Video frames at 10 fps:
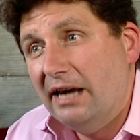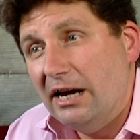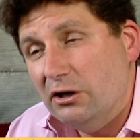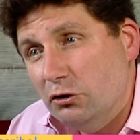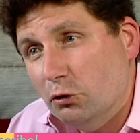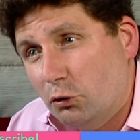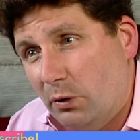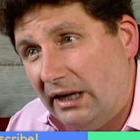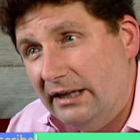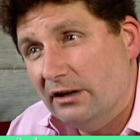again, you'll
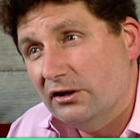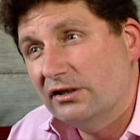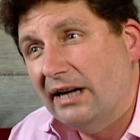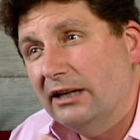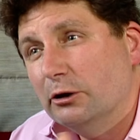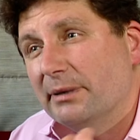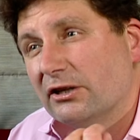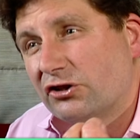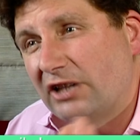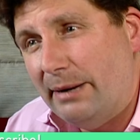quickly notice that and there'll be a
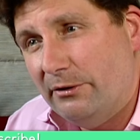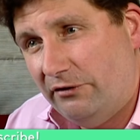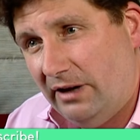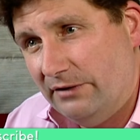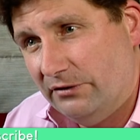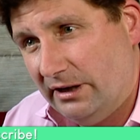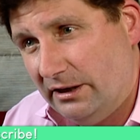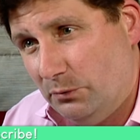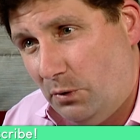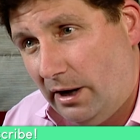sour flavor
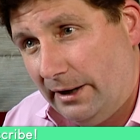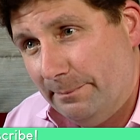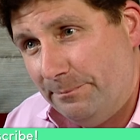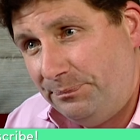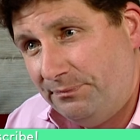in the wine.